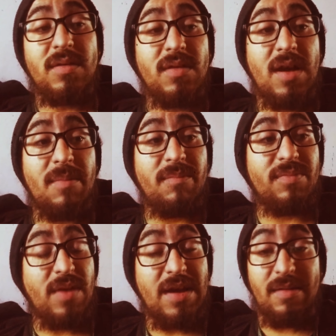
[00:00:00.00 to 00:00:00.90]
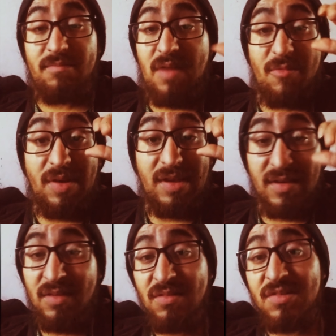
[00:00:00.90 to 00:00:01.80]
I really
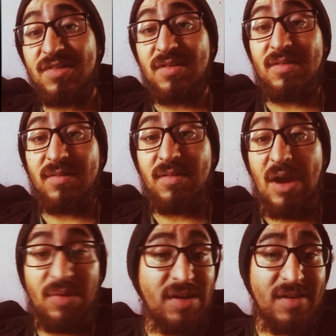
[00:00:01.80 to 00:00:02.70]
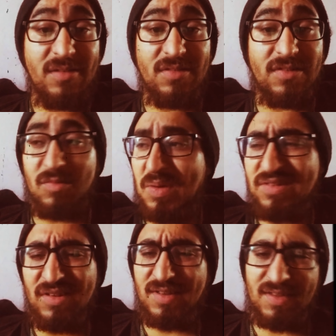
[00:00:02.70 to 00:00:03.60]
get into this shit. I really get into this shit,
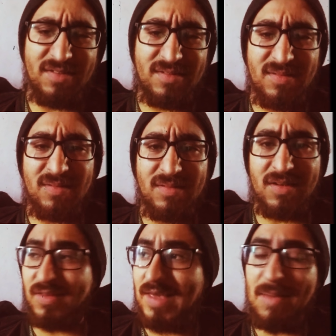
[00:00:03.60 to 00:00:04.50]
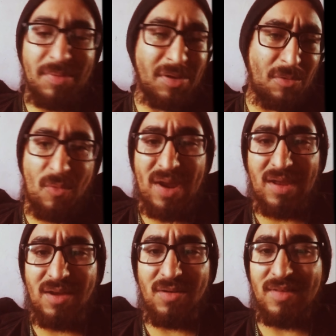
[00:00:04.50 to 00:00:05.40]
especially this, because it's happening right
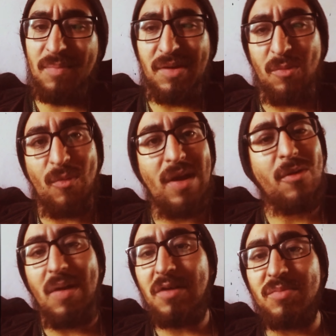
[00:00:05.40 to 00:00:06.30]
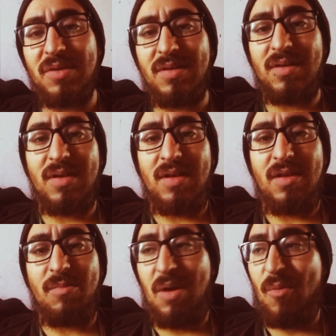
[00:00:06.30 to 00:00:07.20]
here. It's happening right around me.
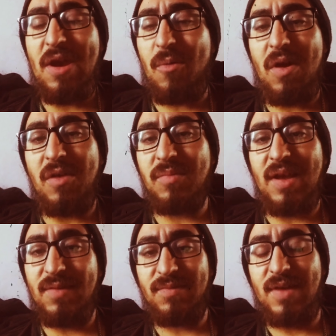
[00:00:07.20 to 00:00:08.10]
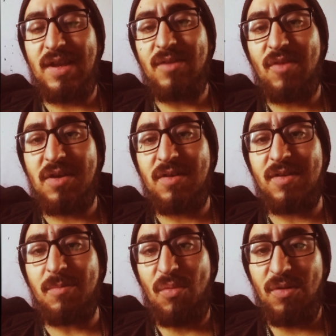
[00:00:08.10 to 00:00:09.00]
By right around me, I live right here
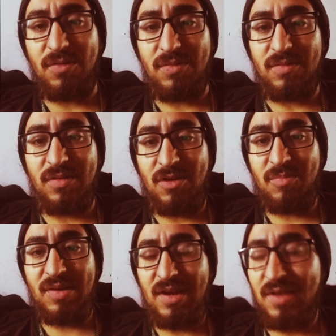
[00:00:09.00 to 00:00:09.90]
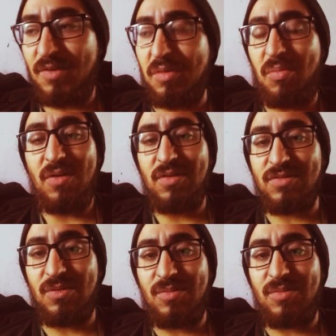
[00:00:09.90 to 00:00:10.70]
in the border. You know what I mean? I live on the border, so